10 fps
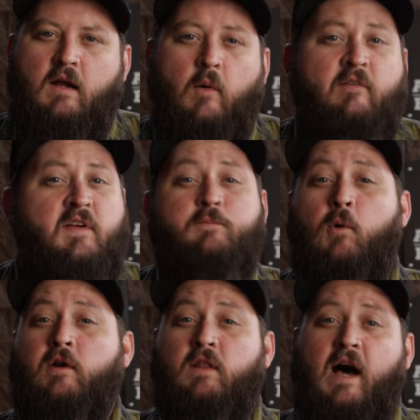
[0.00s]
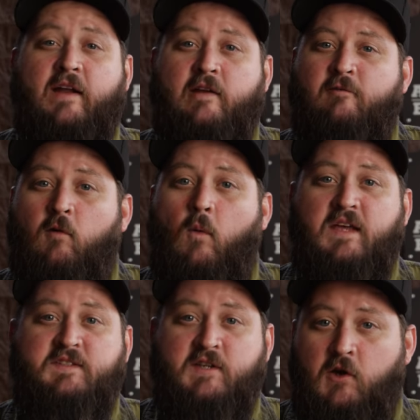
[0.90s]
We've explored a lot of different
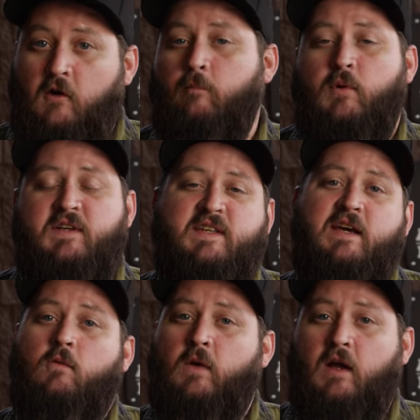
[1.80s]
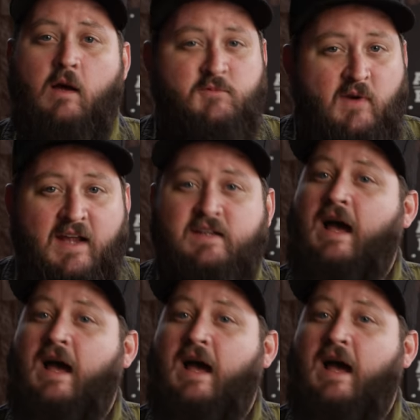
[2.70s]
ways to cook a brisket, and when it comes right